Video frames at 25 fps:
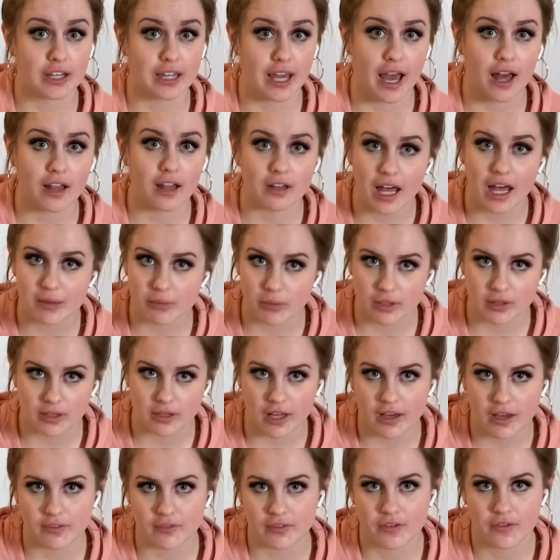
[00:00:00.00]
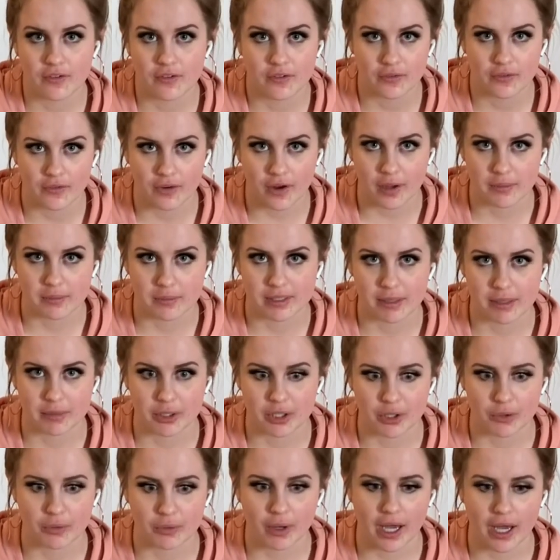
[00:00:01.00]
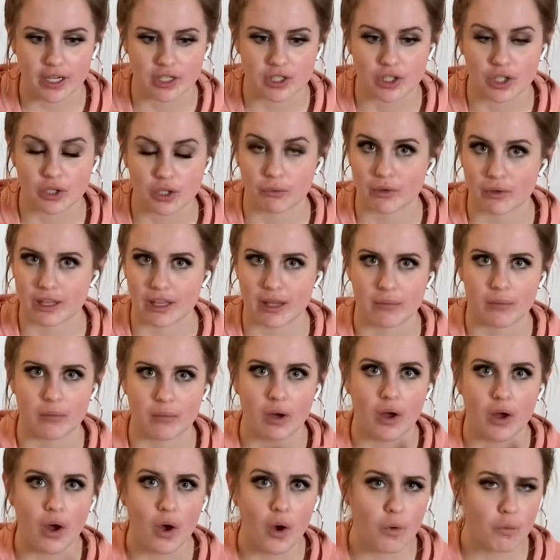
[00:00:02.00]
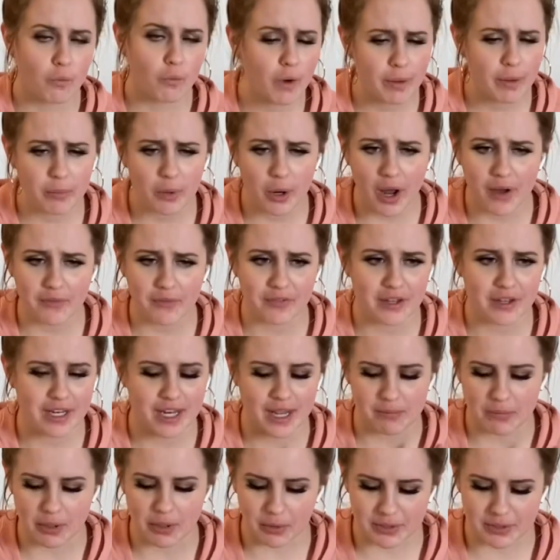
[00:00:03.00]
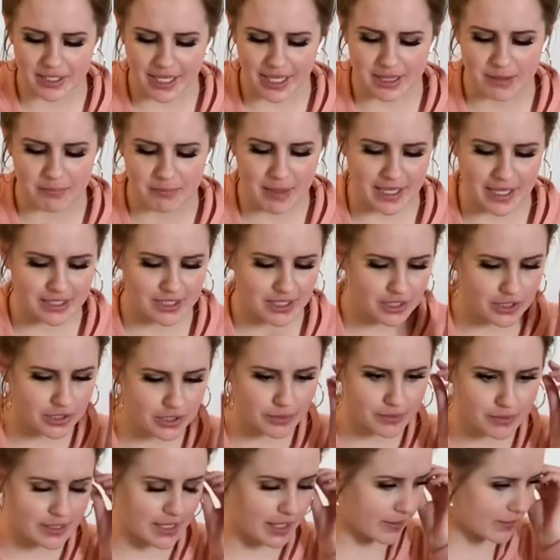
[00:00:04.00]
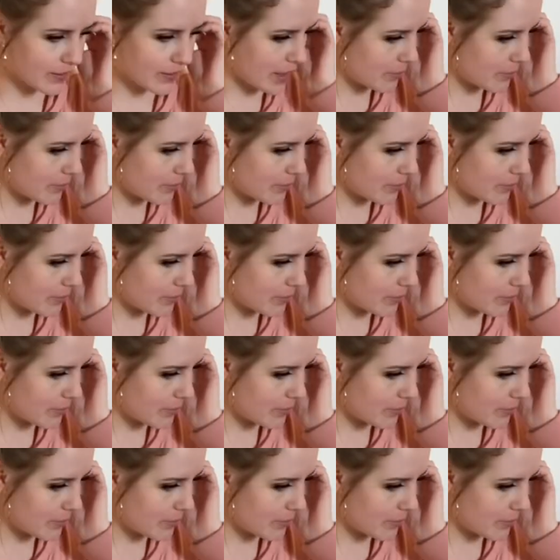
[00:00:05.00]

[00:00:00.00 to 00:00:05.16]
a lot more love from someone who actually read them way more often and be able to get the best use out of them.